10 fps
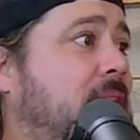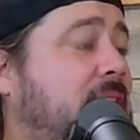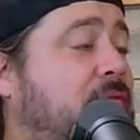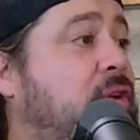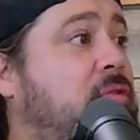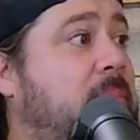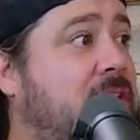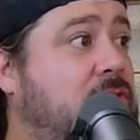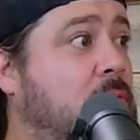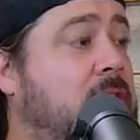Like if it was my
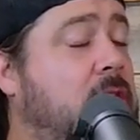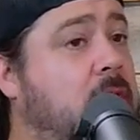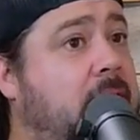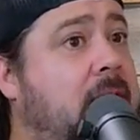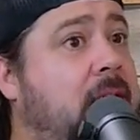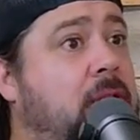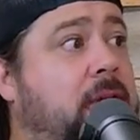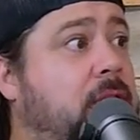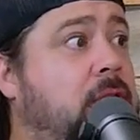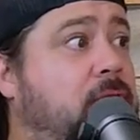mm-hmm. choice, and like, hey, mm-hmm.
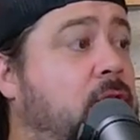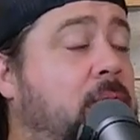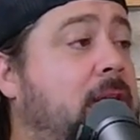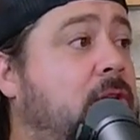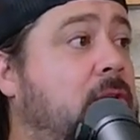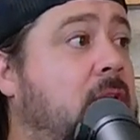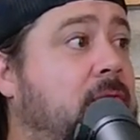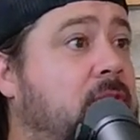look, this for the rest of your life.